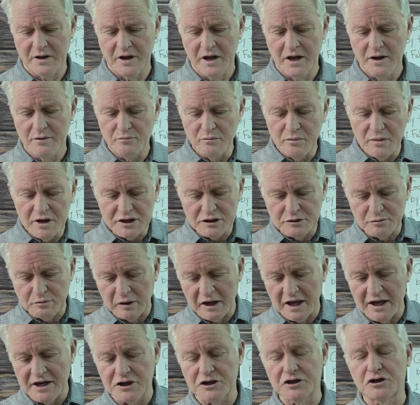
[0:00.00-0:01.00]

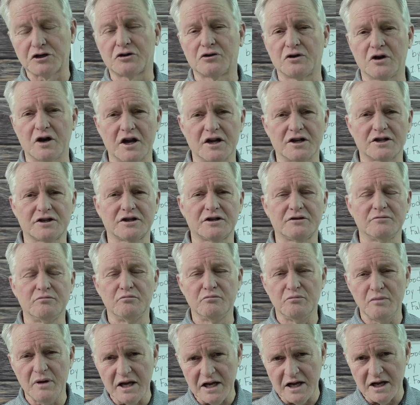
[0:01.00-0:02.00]
Misplaced trust
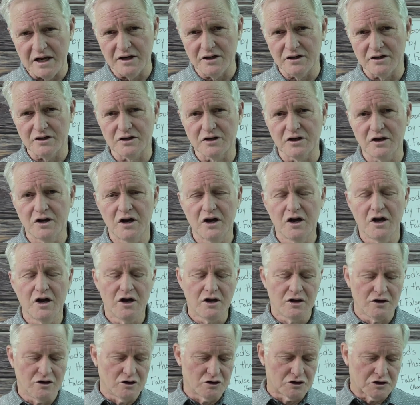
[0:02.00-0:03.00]
means
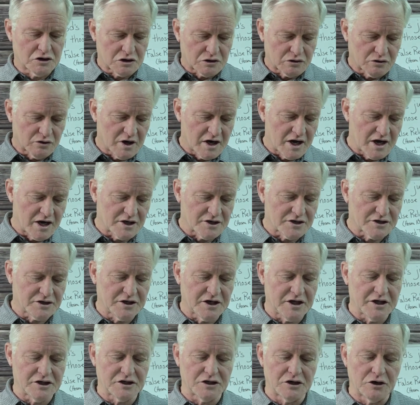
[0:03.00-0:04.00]
your trust
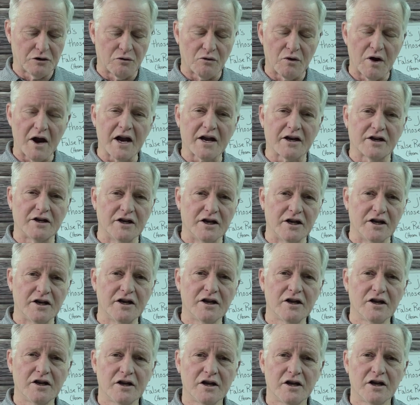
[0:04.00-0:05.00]
is directed
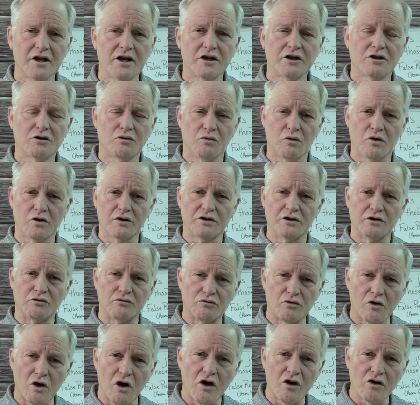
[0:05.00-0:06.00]
toward the
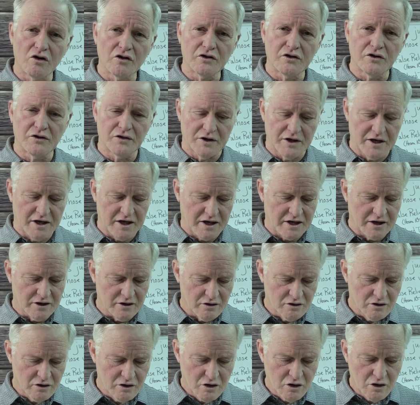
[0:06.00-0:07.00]
wrong thing
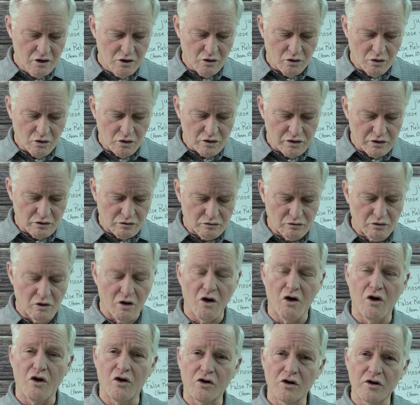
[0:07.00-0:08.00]
or the
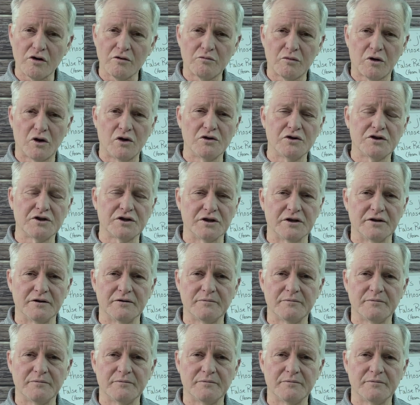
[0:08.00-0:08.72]
wrong person.